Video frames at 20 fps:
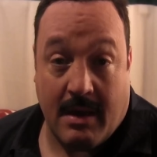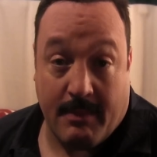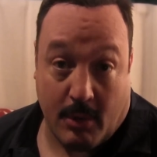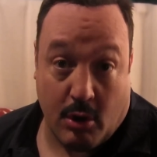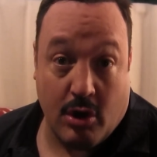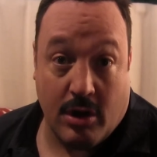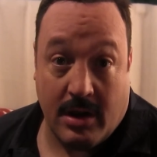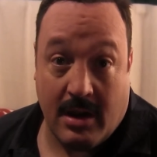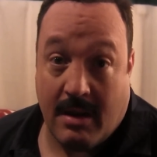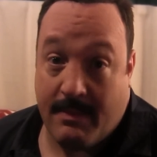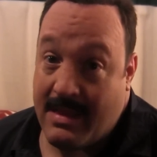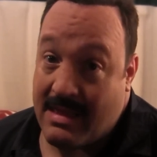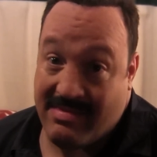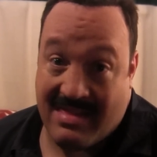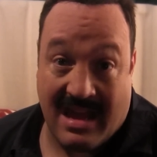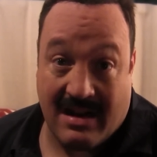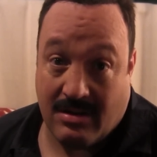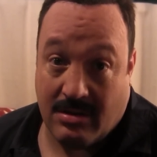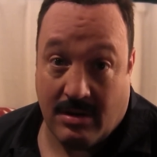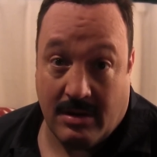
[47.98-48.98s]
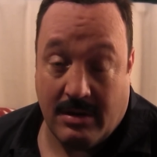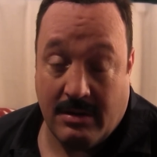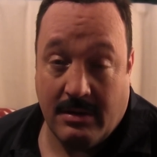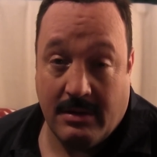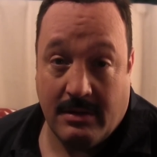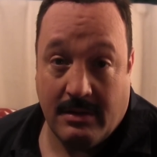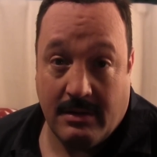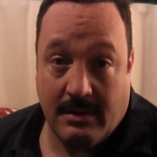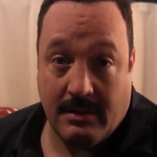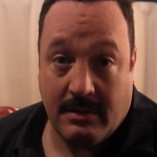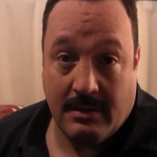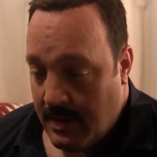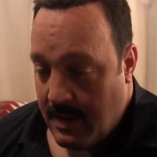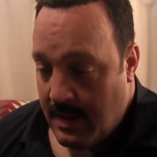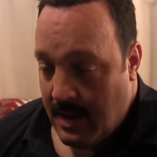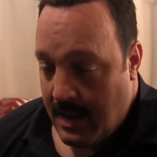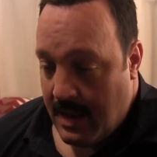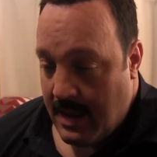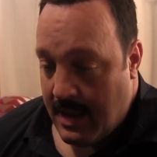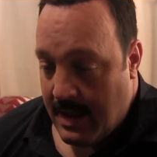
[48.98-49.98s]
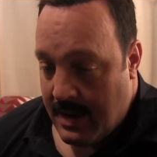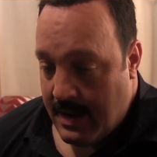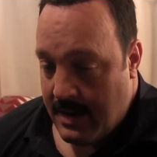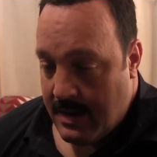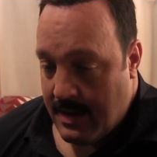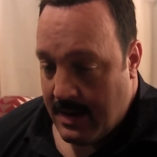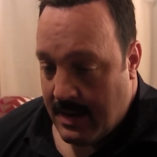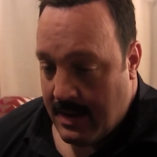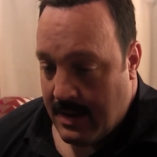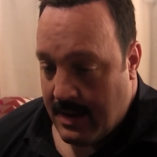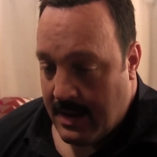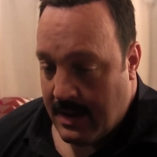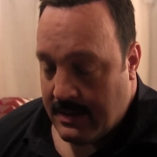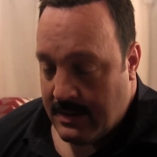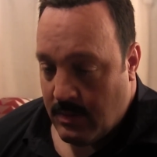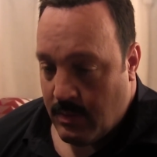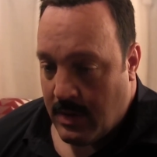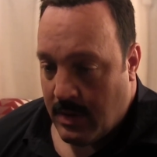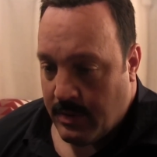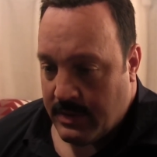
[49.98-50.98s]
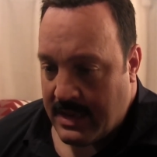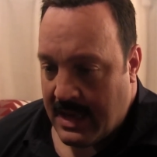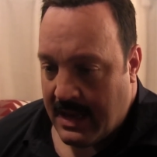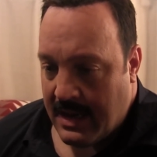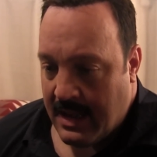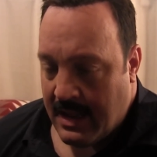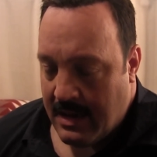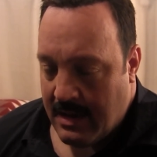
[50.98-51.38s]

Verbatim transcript: I'm good. I'm not that good, and uh, I did well with that.